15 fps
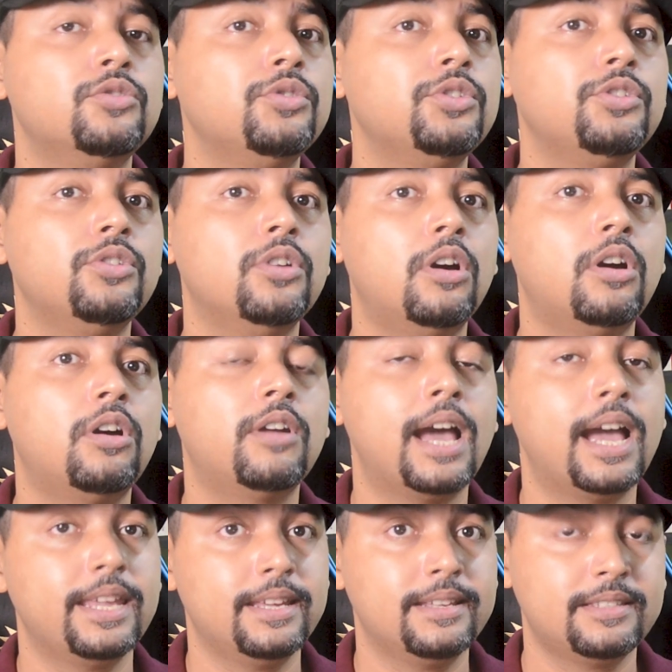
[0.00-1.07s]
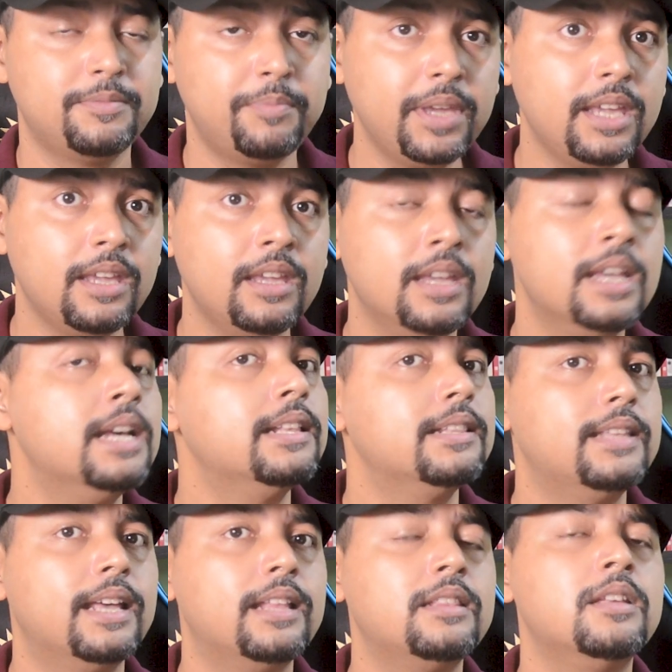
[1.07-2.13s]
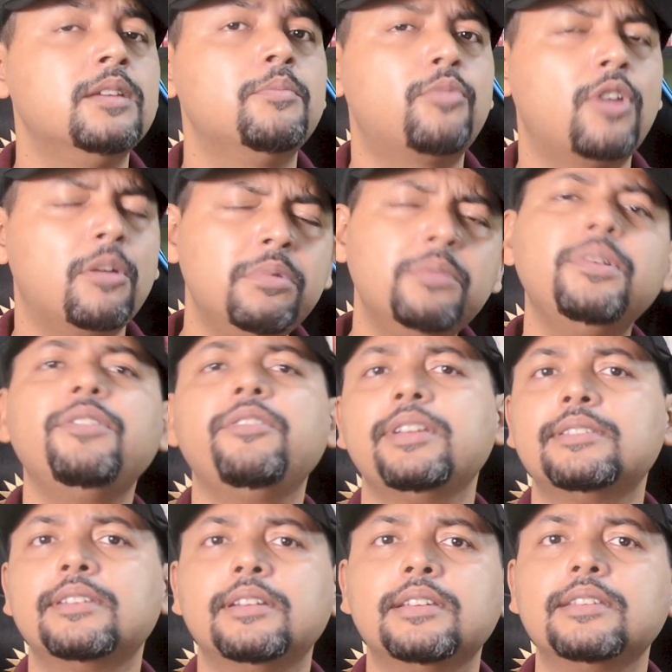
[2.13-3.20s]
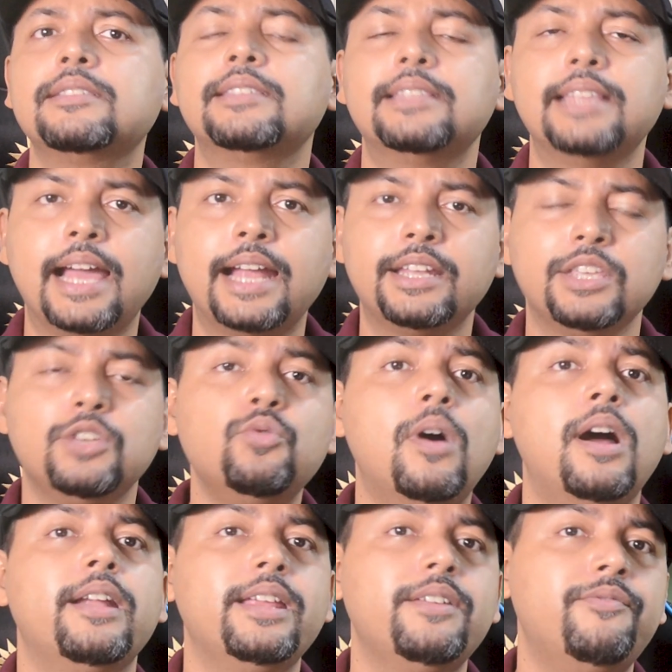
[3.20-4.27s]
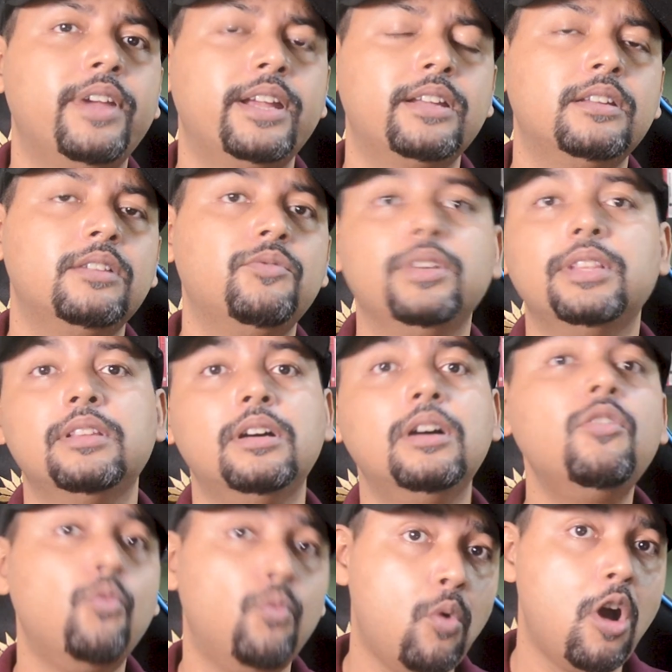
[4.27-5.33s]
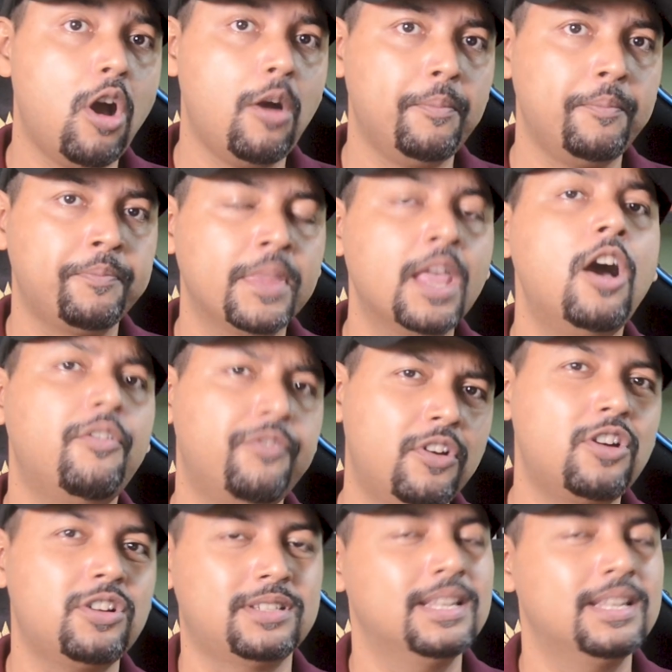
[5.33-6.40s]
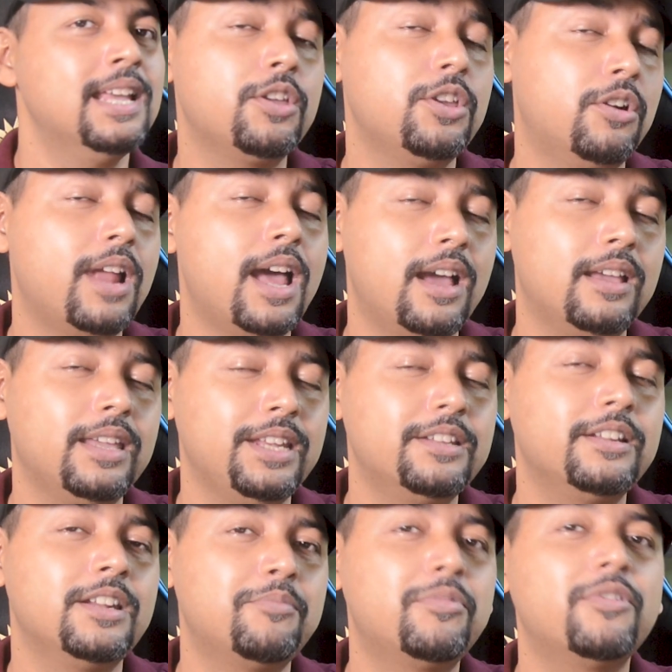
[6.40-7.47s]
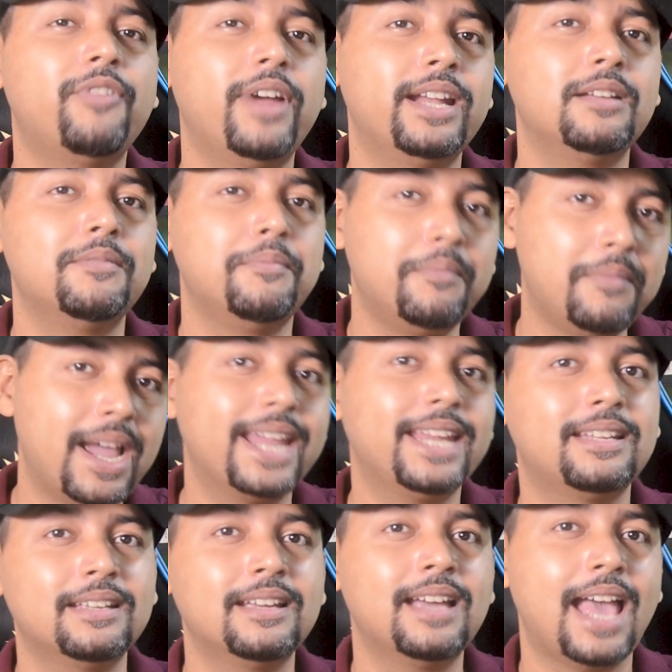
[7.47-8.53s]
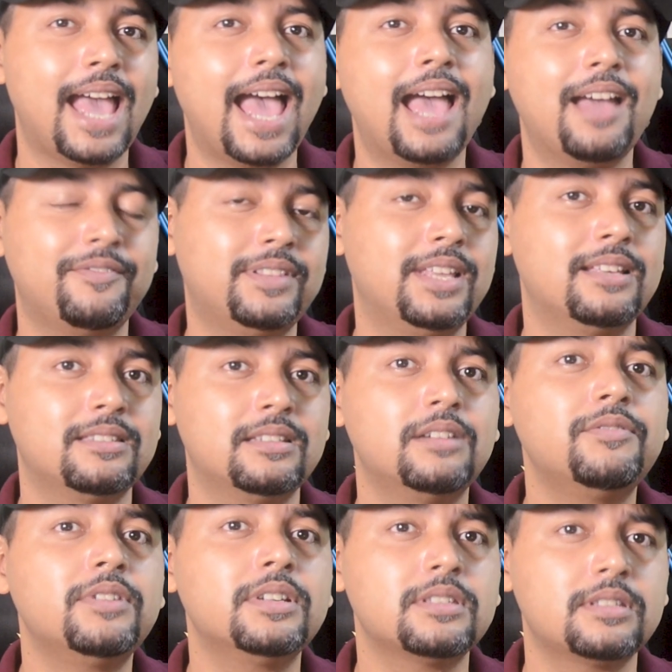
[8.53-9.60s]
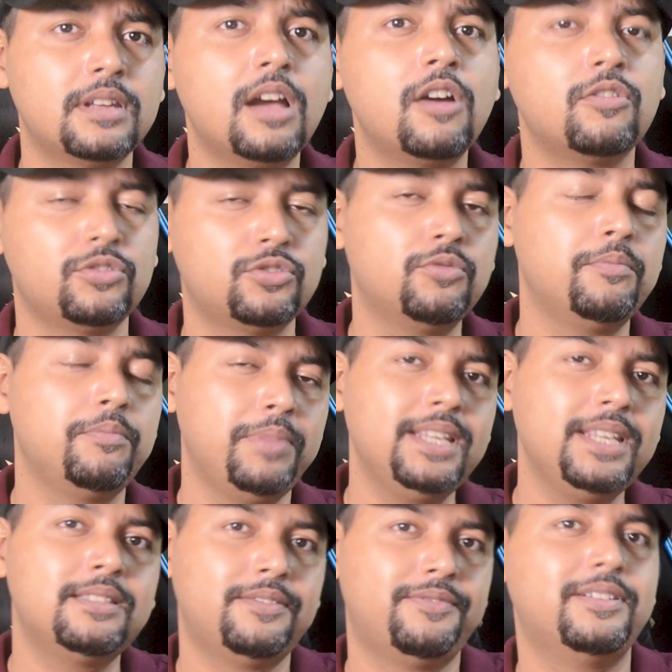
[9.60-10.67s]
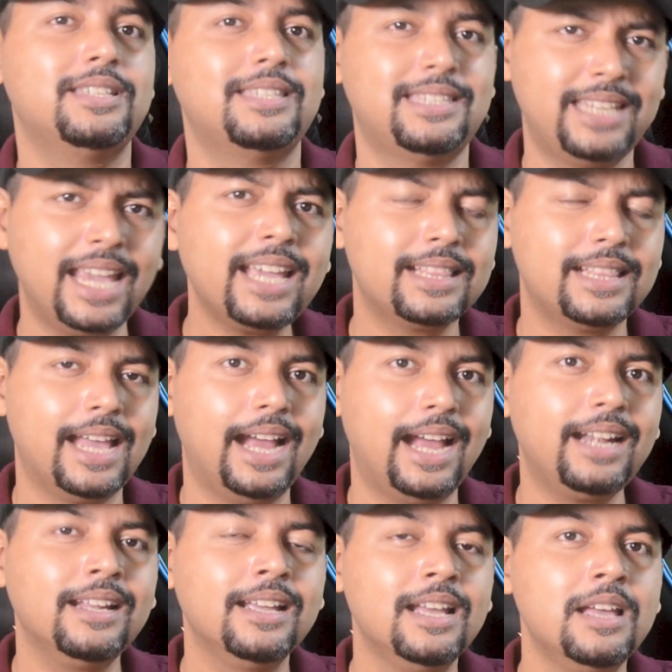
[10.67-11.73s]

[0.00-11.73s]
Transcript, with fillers: to your isp then probable reason is that you are infected with a worm. Of course, your internet provider might have their servers down, so please first check that.